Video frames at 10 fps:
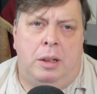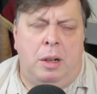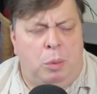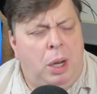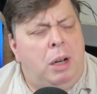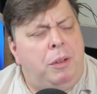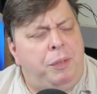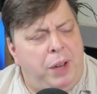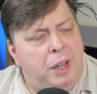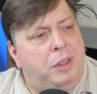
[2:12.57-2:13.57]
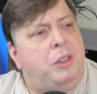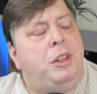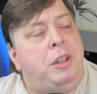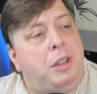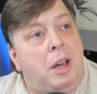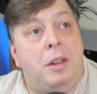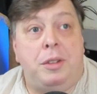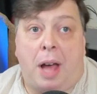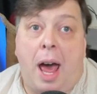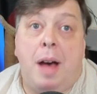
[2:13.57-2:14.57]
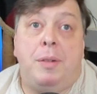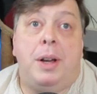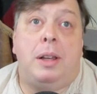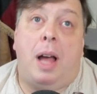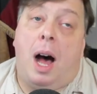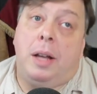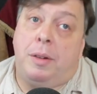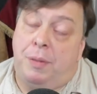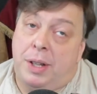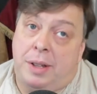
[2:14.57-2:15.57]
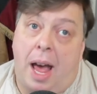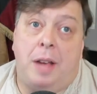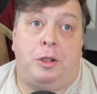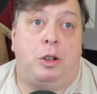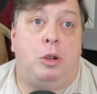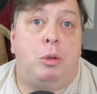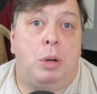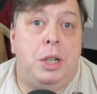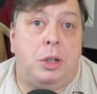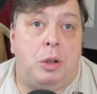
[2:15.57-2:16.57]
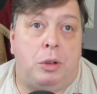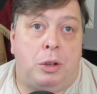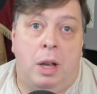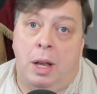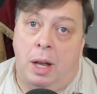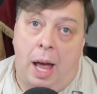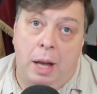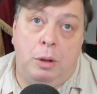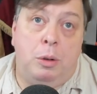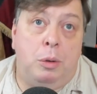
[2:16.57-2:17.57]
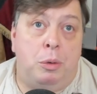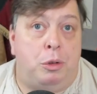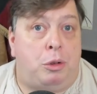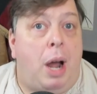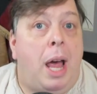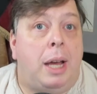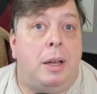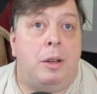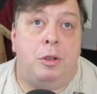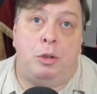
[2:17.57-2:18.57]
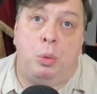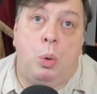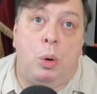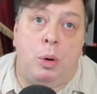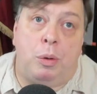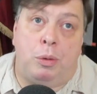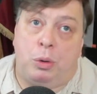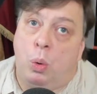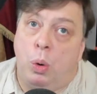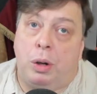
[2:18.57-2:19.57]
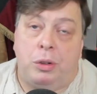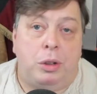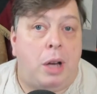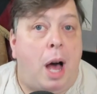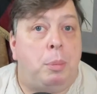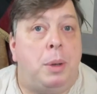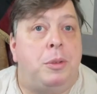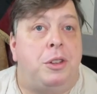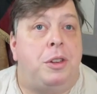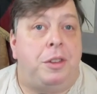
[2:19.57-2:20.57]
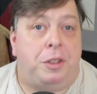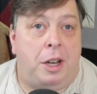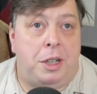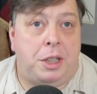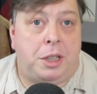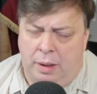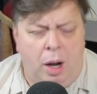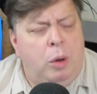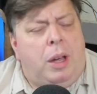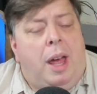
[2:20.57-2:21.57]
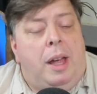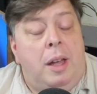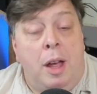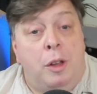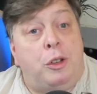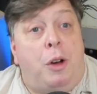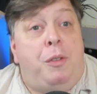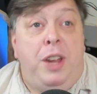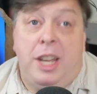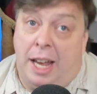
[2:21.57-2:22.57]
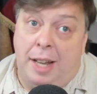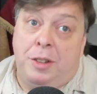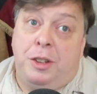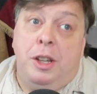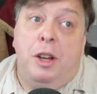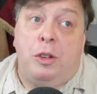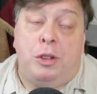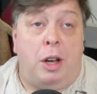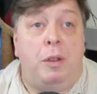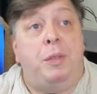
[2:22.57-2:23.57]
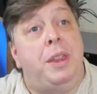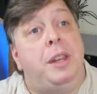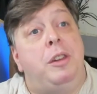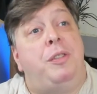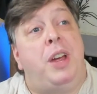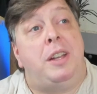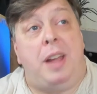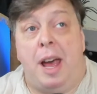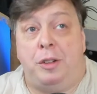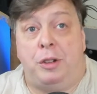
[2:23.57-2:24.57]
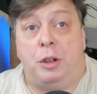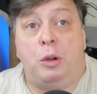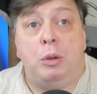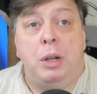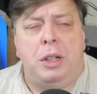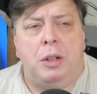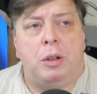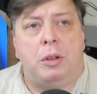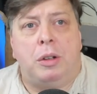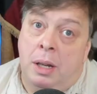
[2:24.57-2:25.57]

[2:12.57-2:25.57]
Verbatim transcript: Well, fantasy does have a lot of fantastical creatures, elves, dragons, dwarves, orcs, goblins, and such. Okay, Sophie can't see herself in these fantastical creatures.